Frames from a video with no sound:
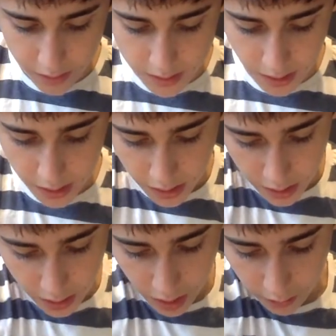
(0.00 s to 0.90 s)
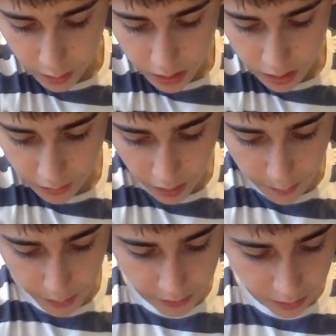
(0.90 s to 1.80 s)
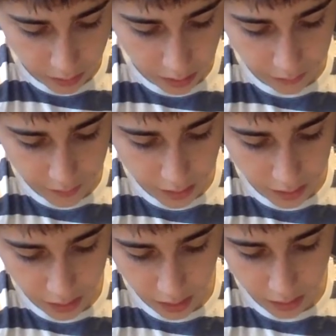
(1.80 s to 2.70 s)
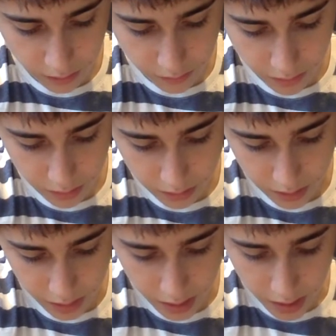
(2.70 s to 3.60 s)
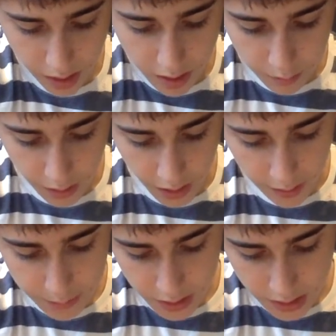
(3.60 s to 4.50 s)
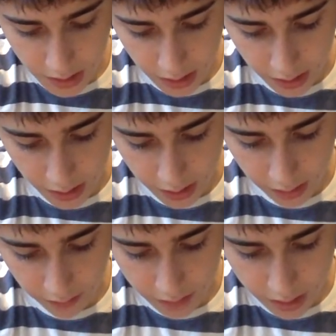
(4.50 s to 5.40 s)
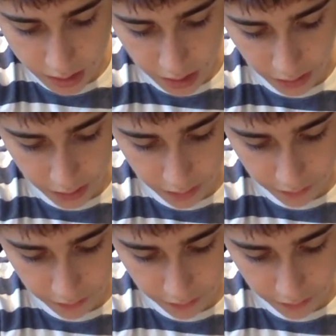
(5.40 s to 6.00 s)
a Hasidic, a wonder rabbi, who lived in the town of Kuti. Perhaps a Hasidic can give us a child,